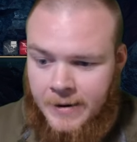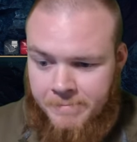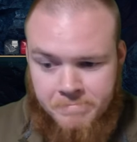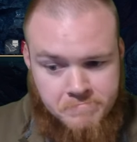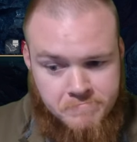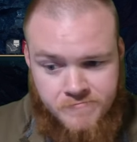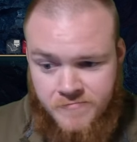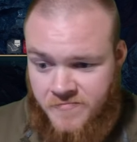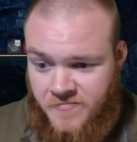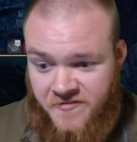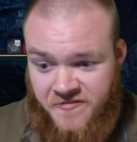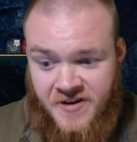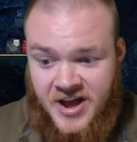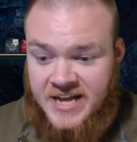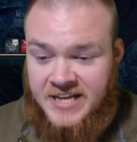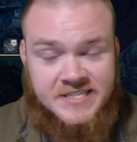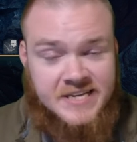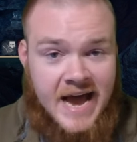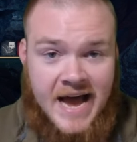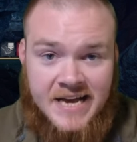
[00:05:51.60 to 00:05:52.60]

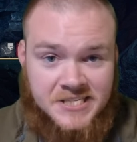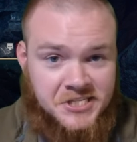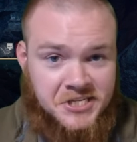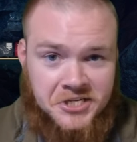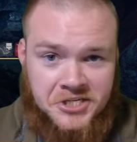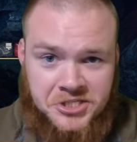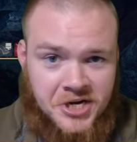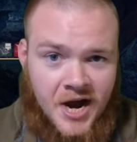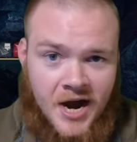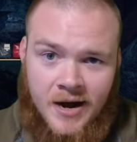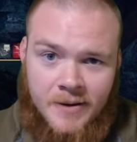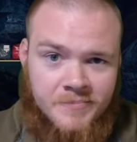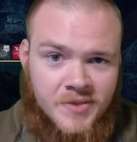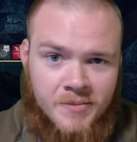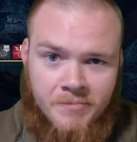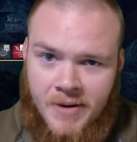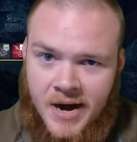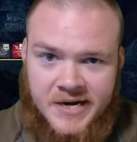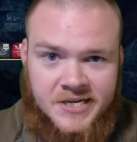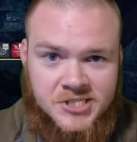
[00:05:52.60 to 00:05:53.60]
Fantastic job. The
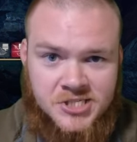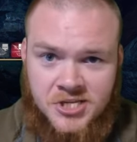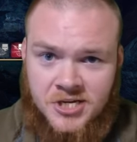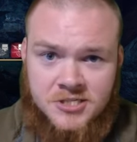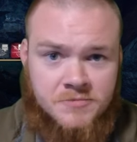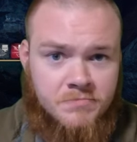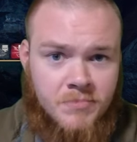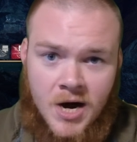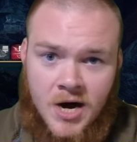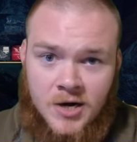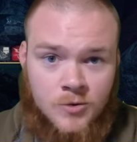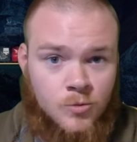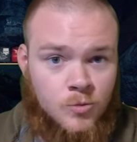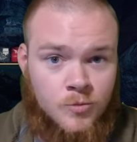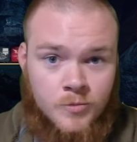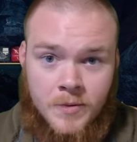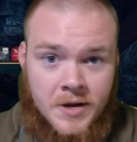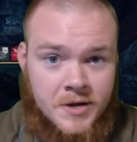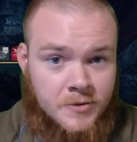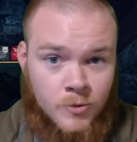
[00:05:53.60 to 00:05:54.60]
Midas Touch mod
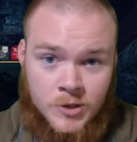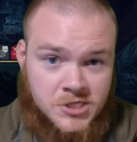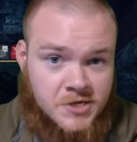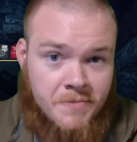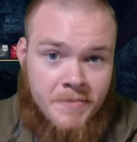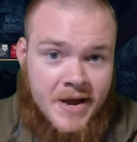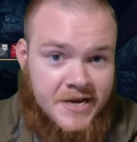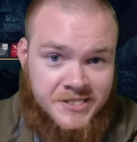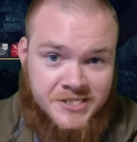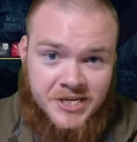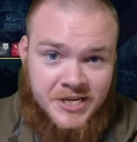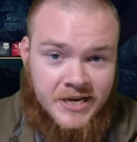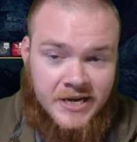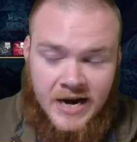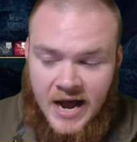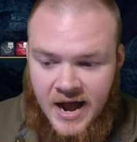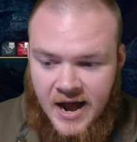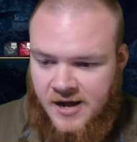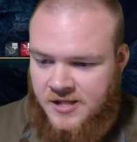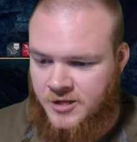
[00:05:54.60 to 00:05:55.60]
was amazing, and I
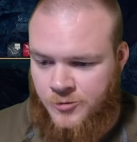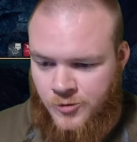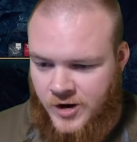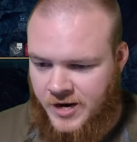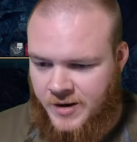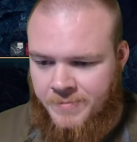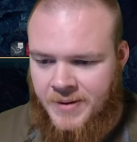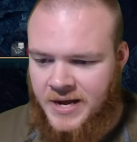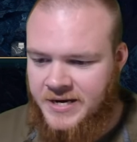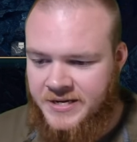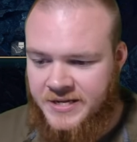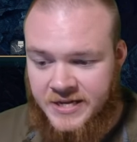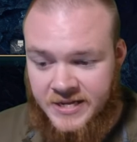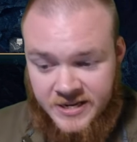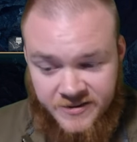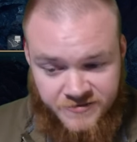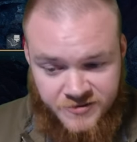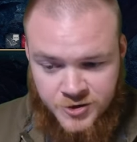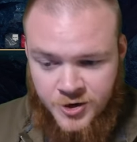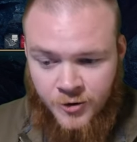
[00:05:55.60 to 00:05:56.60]
highly recommend it. If
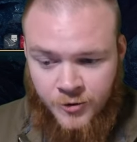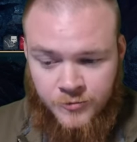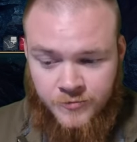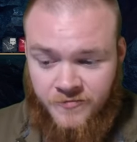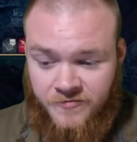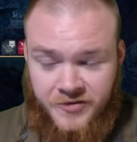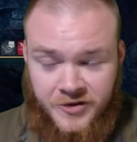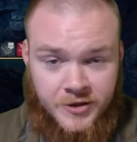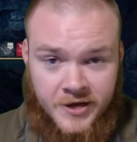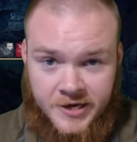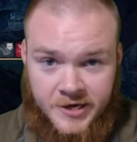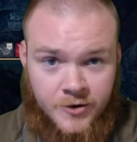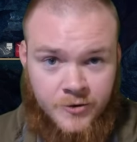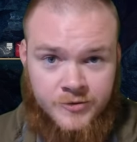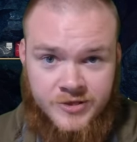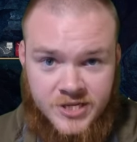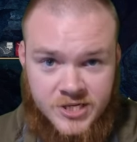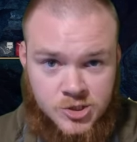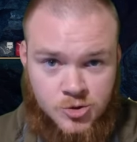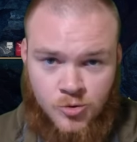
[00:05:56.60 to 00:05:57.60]
you don't feel like going
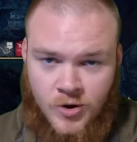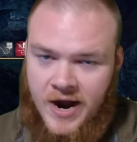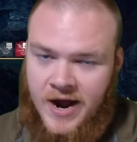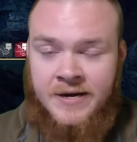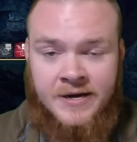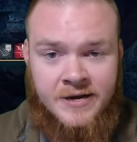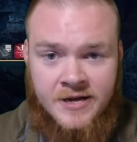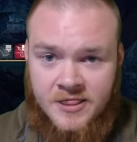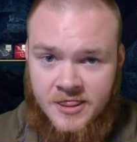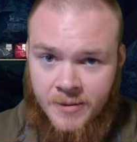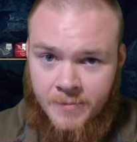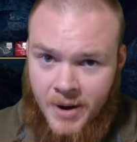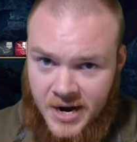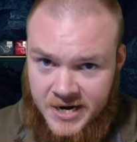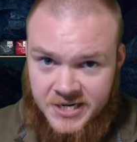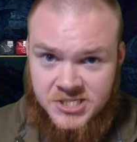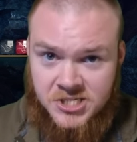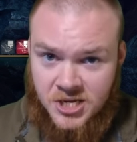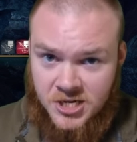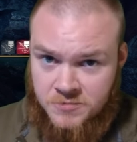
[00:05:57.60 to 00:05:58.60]
this route, the Midas
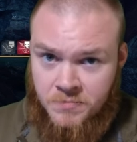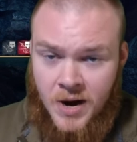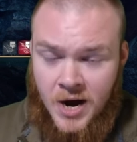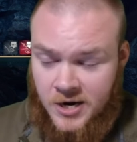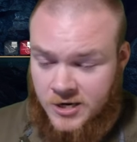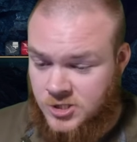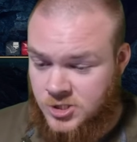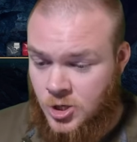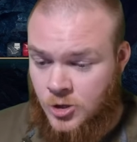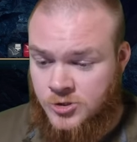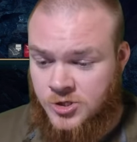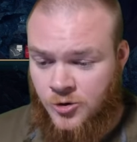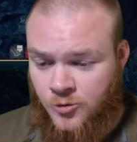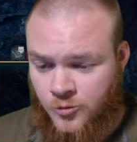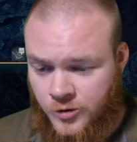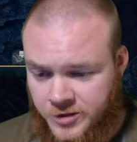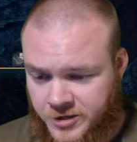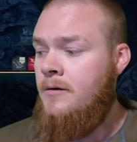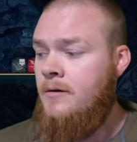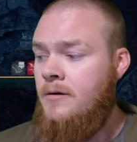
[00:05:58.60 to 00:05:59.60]
Touch mod is also
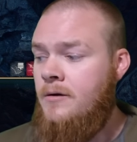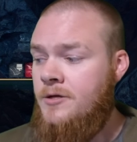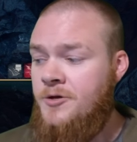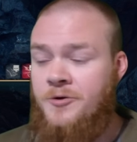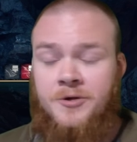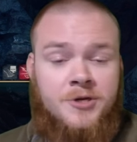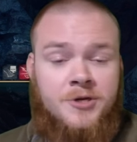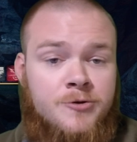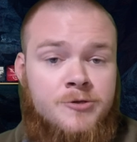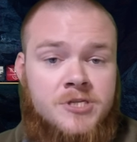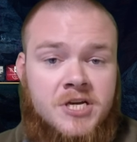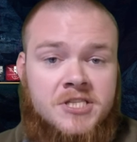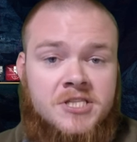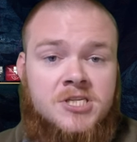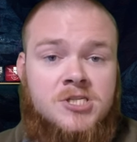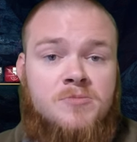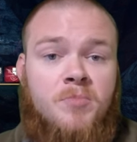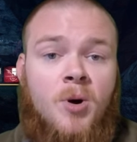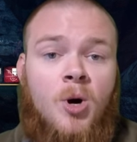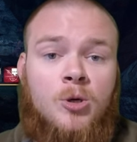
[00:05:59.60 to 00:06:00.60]
really good. You can use
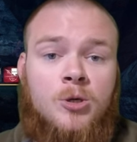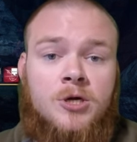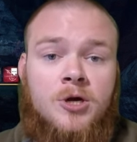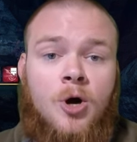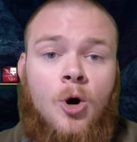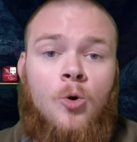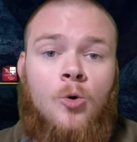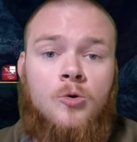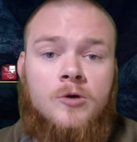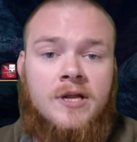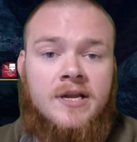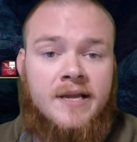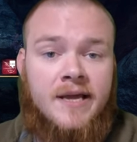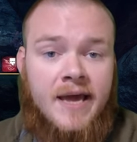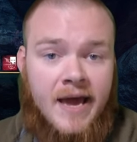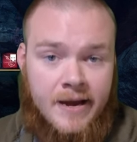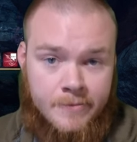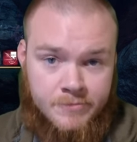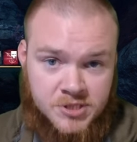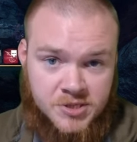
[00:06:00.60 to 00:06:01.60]
spawn gold in
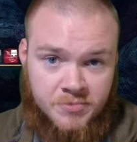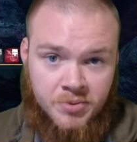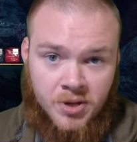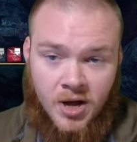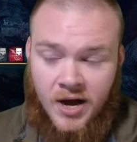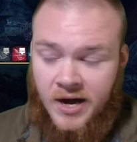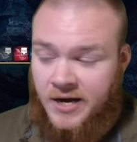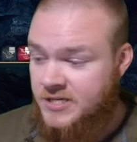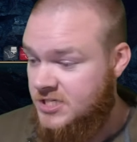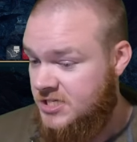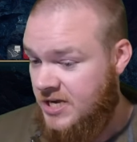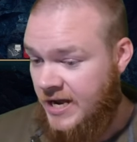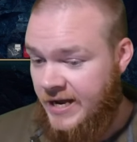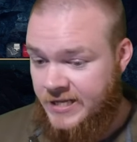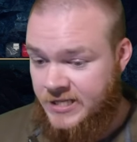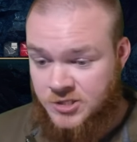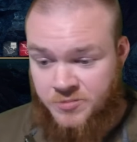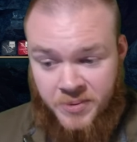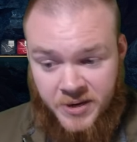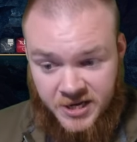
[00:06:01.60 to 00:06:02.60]
camp supplies, and
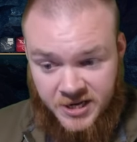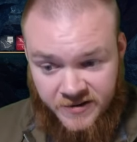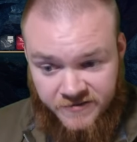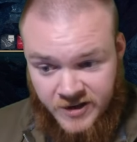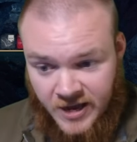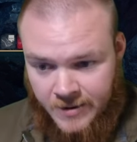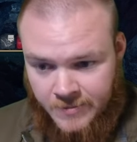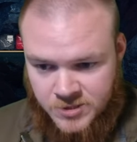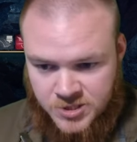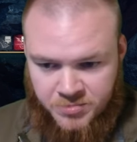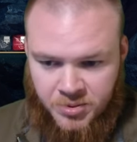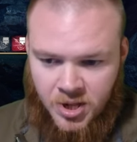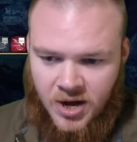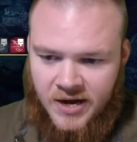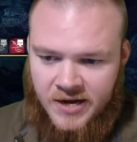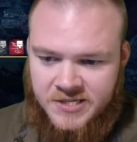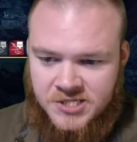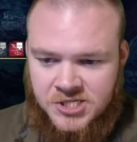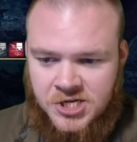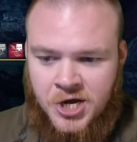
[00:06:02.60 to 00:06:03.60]
speaking of camp
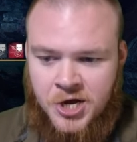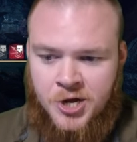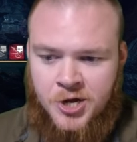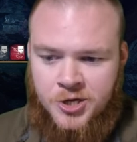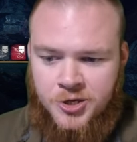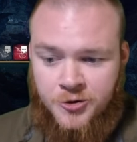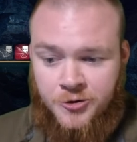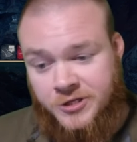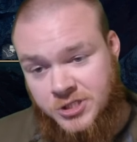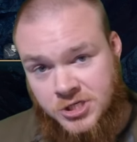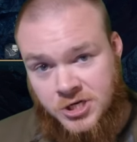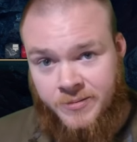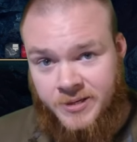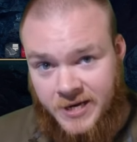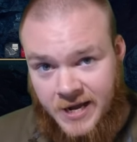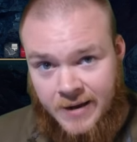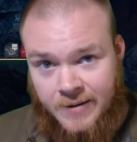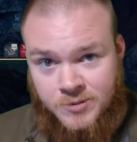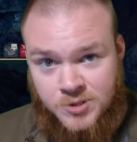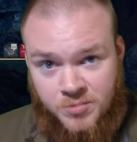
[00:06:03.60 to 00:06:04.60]
supplies, you can summon
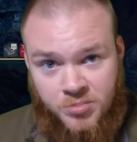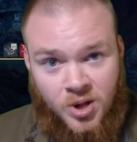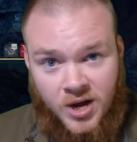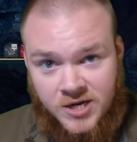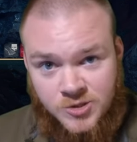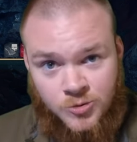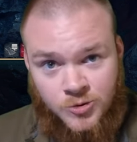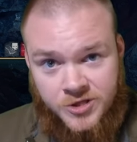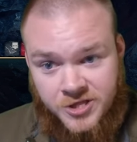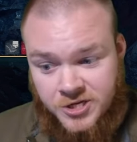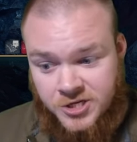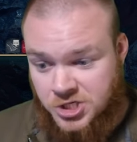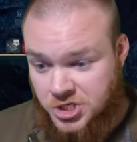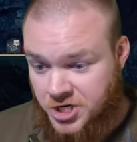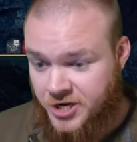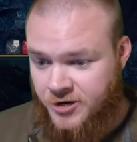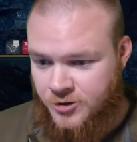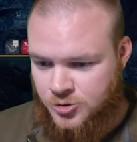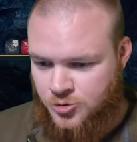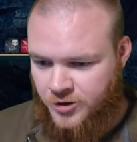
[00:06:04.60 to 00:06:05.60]
camp supplies with this
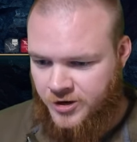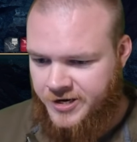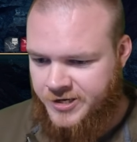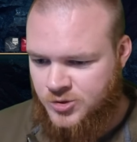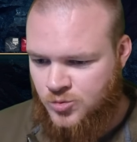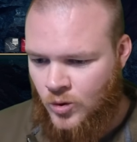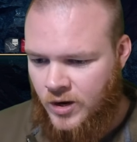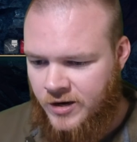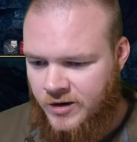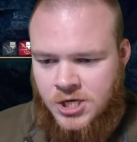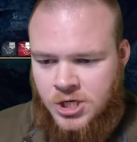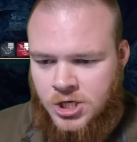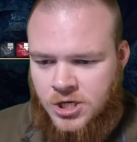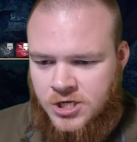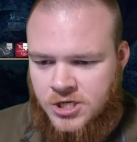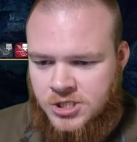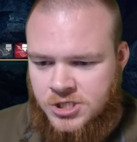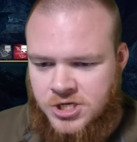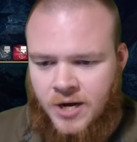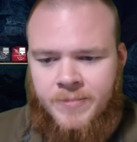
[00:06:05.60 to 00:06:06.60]
Cheater's Ring as well.
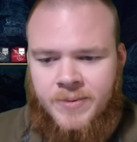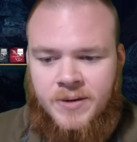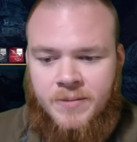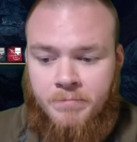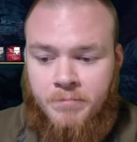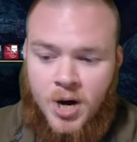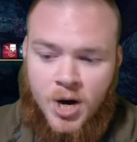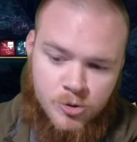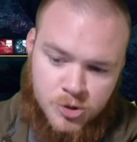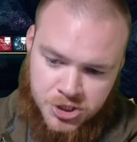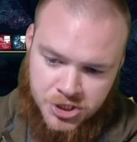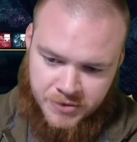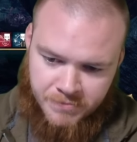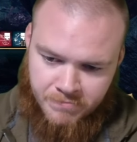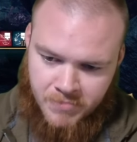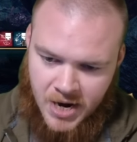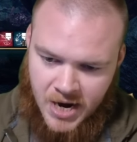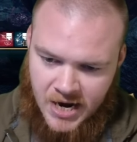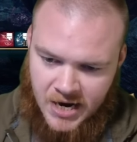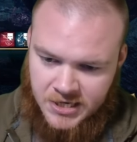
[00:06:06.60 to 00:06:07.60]
Summon Potion
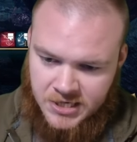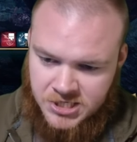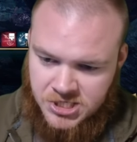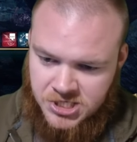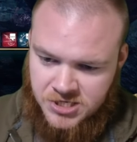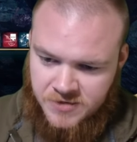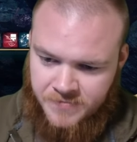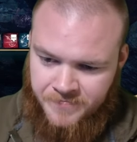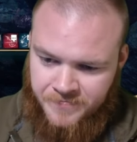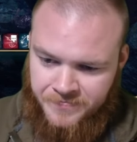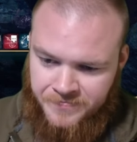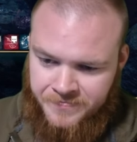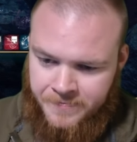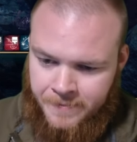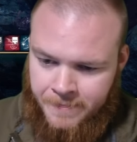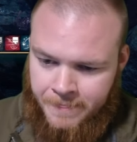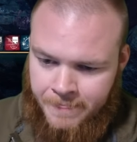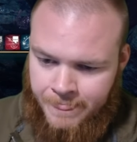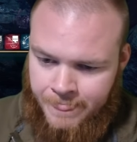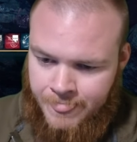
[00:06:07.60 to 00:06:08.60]
Box.
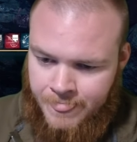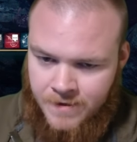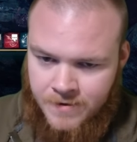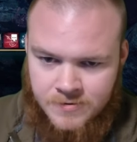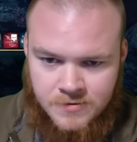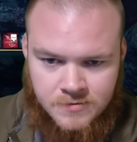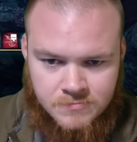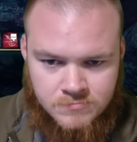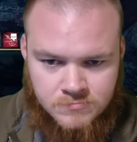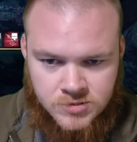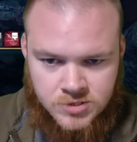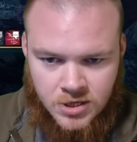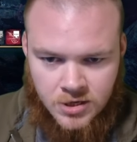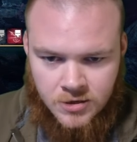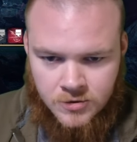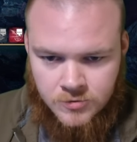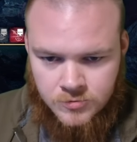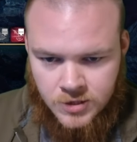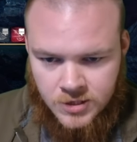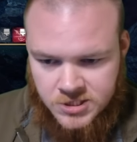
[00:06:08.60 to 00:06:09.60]
So
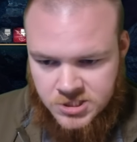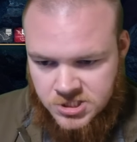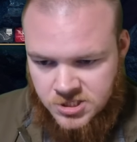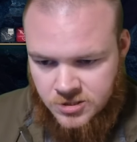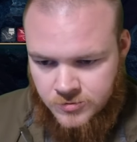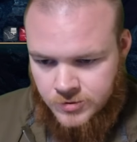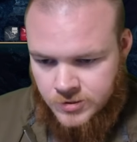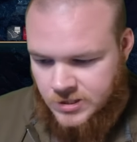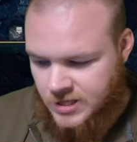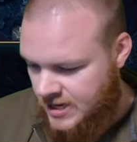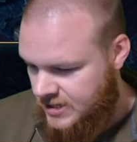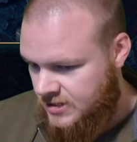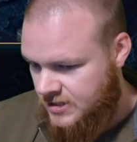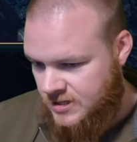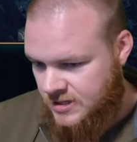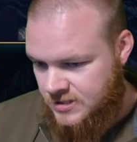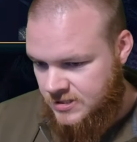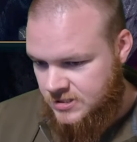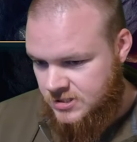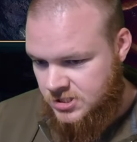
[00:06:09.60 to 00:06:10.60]
let's see what that
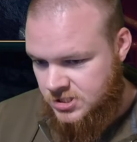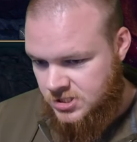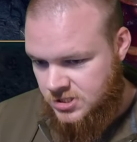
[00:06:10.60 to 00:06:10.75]
does.